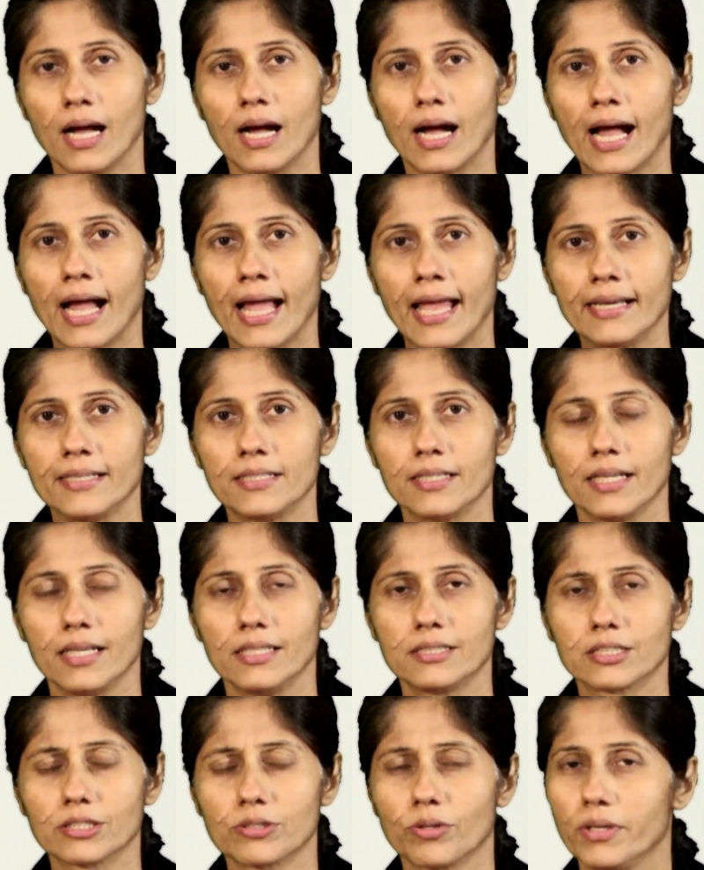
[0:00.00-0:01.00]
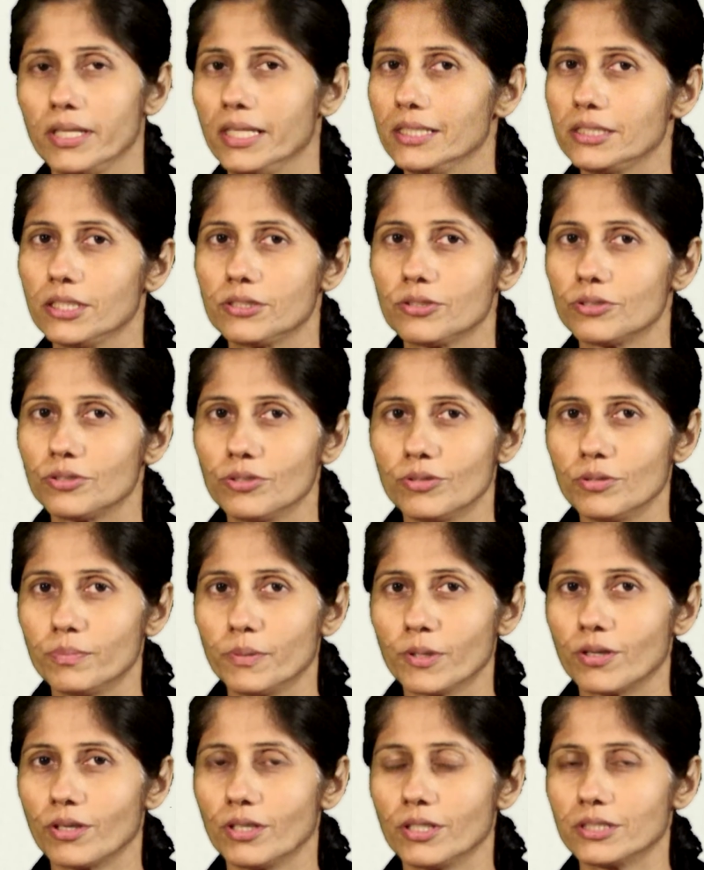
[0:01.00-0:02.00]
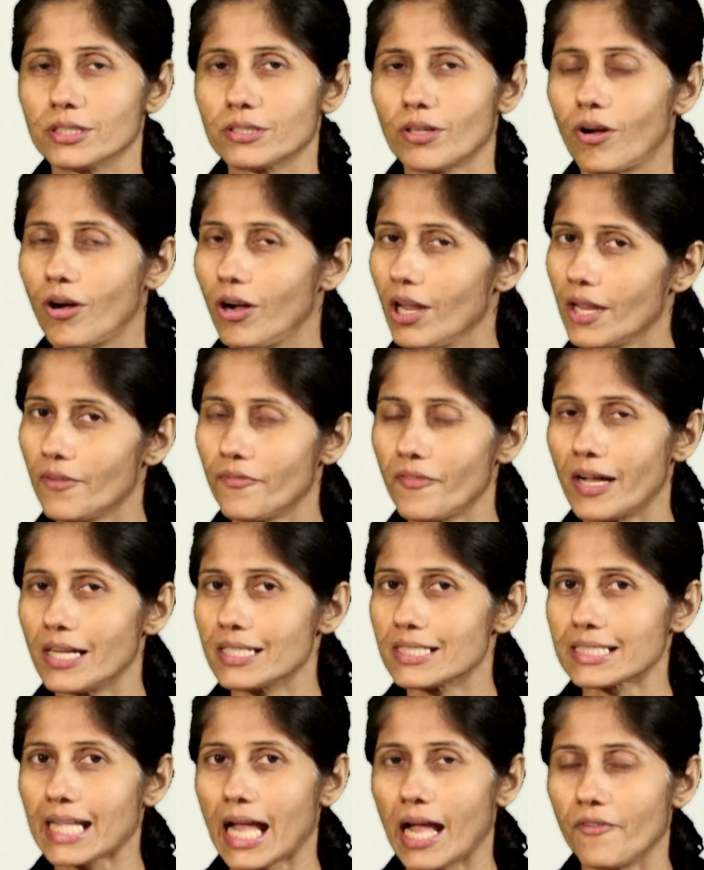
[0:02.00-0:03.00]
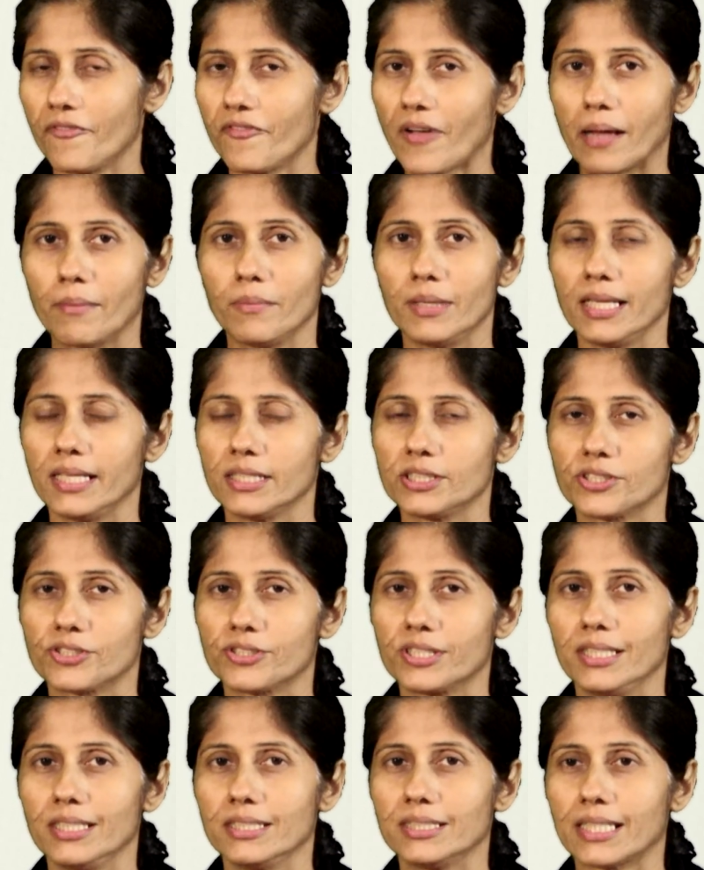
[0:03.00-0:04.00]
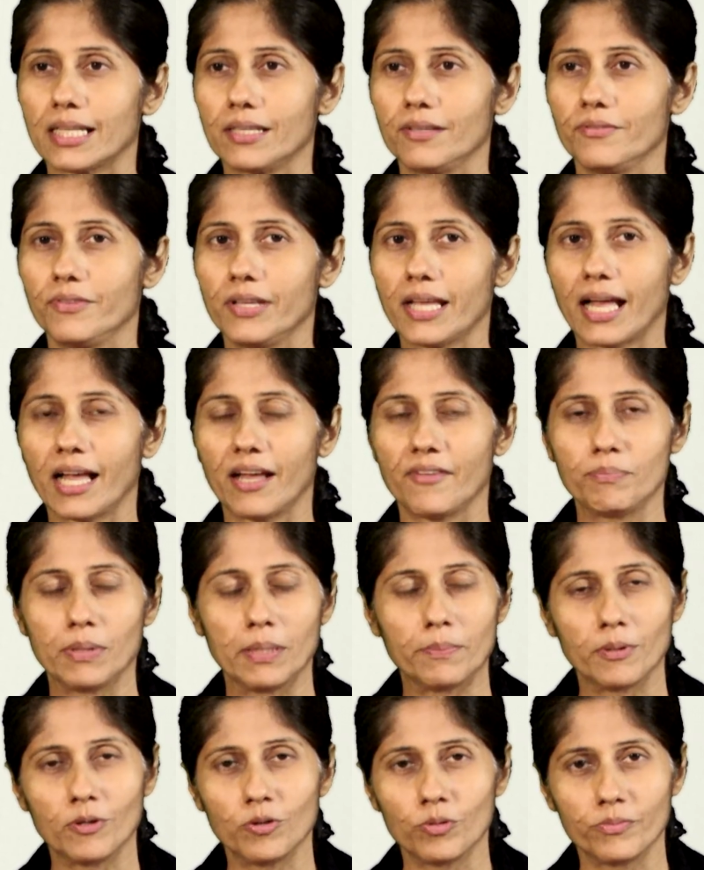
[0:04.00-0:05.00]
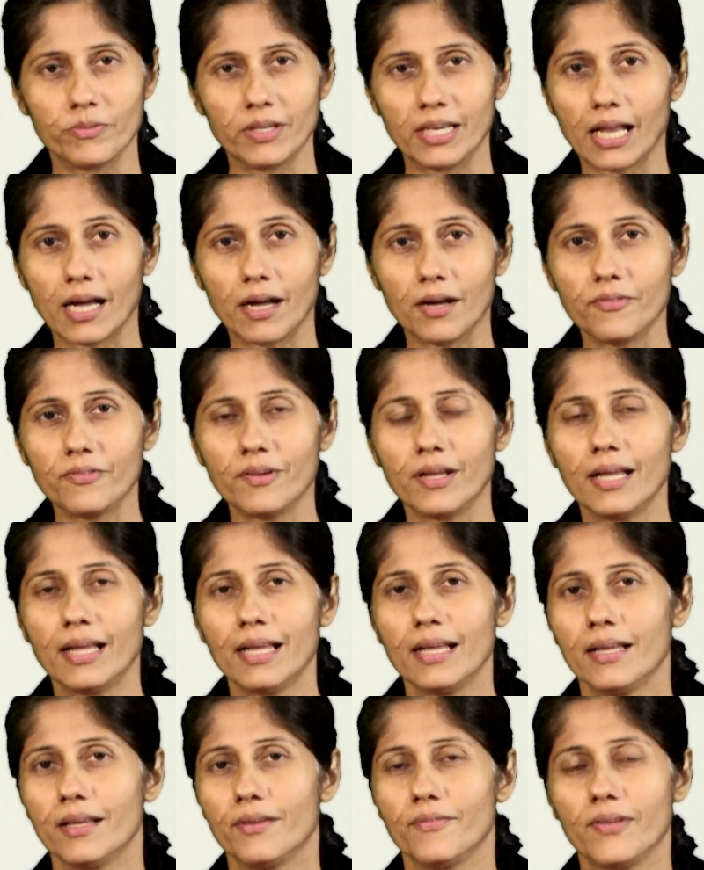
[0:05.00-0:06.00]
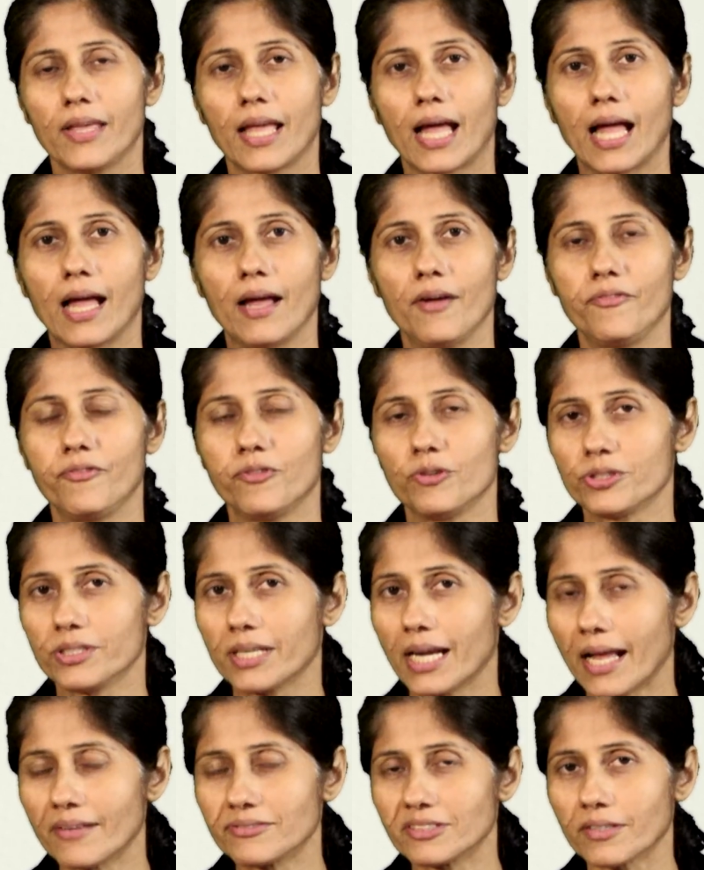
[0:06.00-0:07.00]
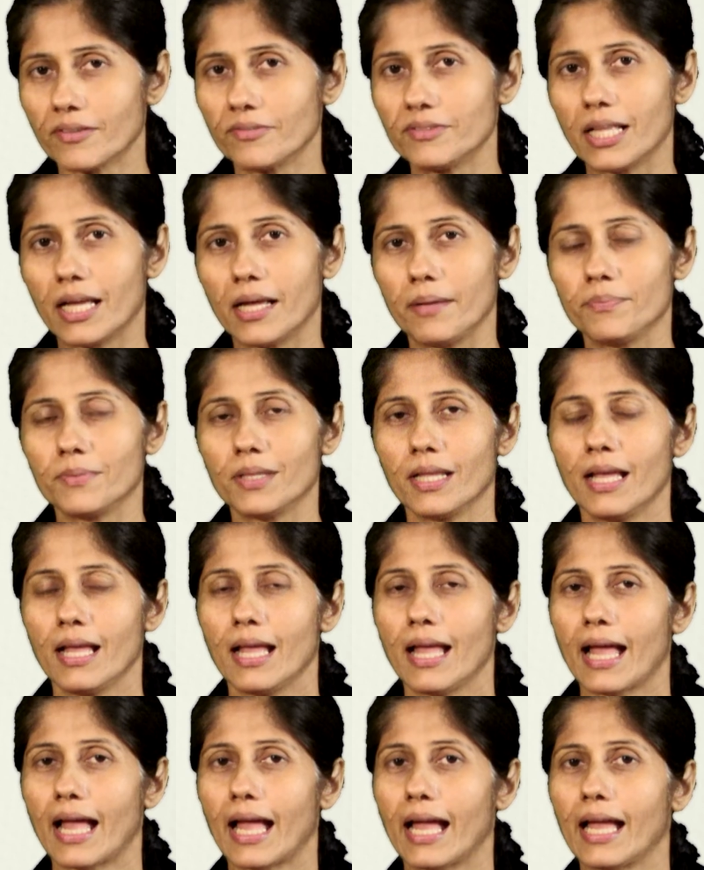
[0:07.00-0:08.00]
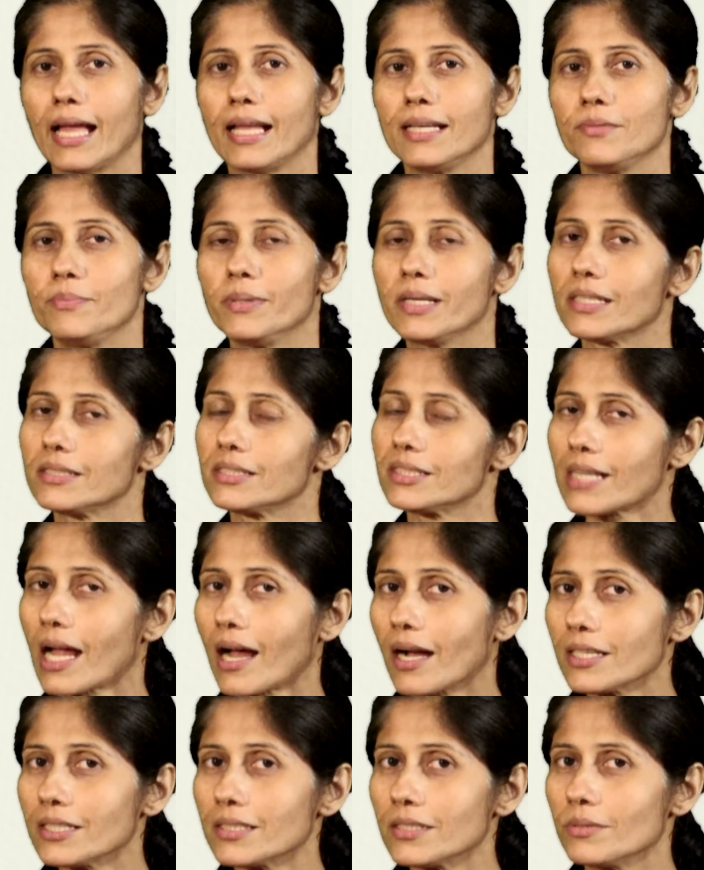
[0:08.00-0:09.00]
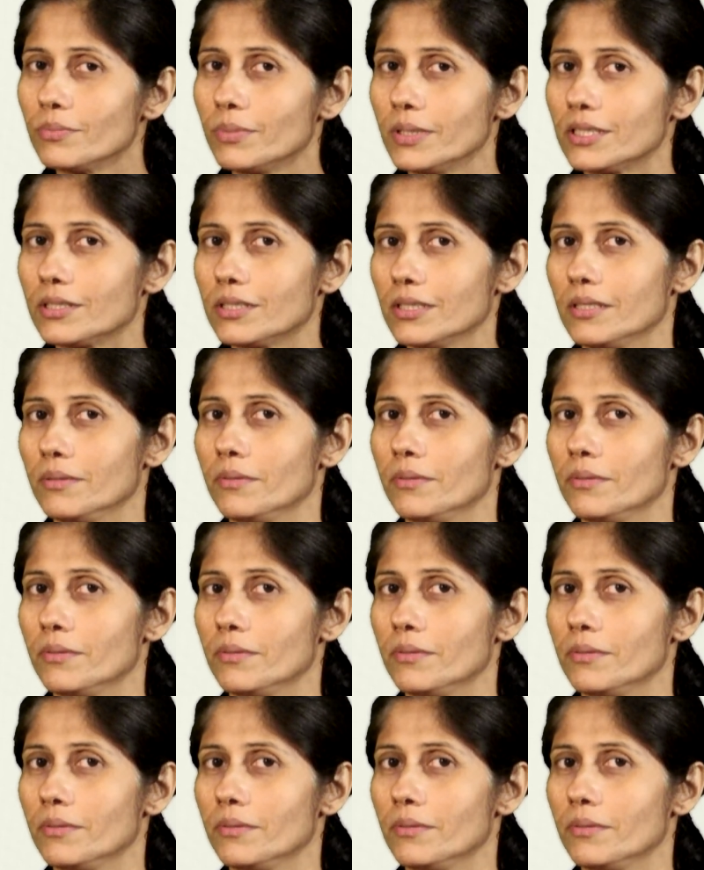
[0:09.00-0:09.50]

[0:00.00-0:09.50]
And it's so easy to do because all of us have family histories and we have people whom we love. We have photographs of them, and we can start with